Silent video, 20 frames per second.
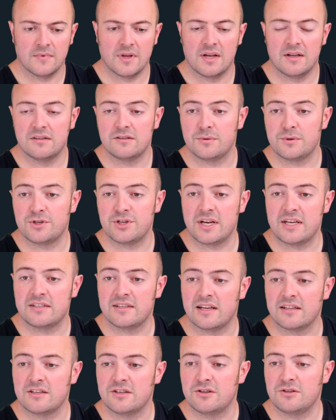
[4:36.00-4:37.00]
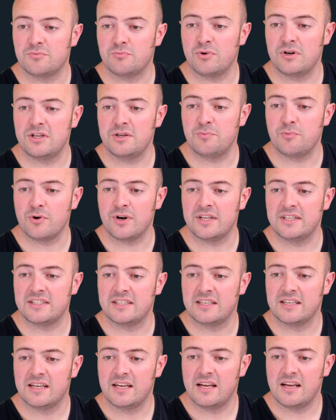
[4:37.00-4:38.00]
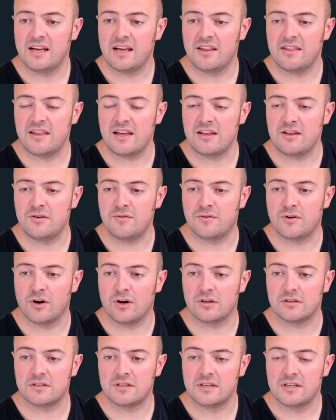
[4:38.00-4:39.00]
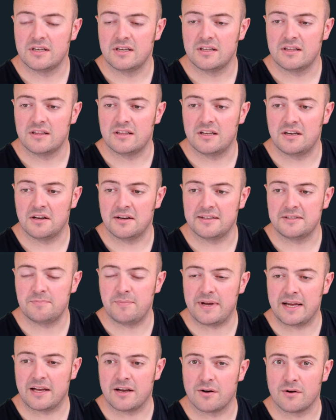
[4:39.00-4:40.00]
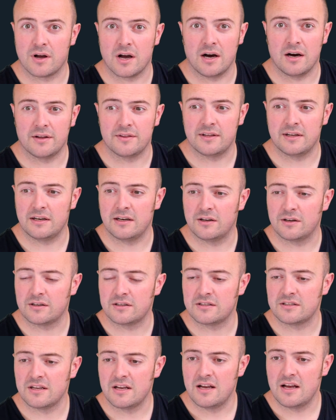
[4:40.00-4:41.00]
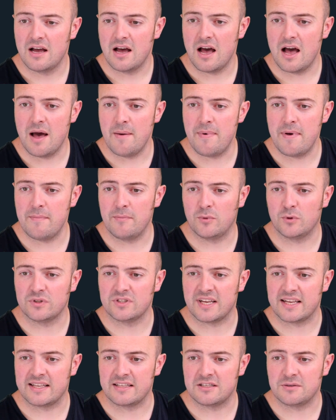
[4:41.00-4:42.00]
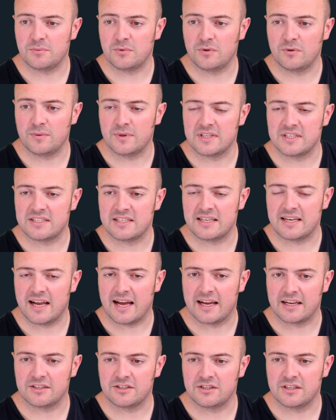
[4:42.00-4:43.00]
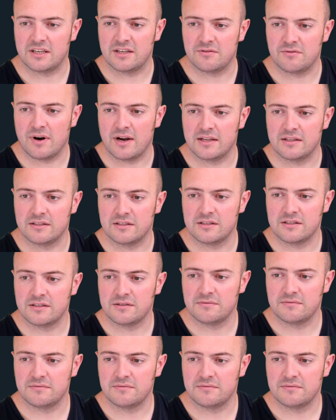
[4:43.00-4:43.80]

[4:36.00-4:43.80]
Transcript: So we change that to use pretty print, then you've got the nice bingo card that looks a bit more sensible once it actually runs.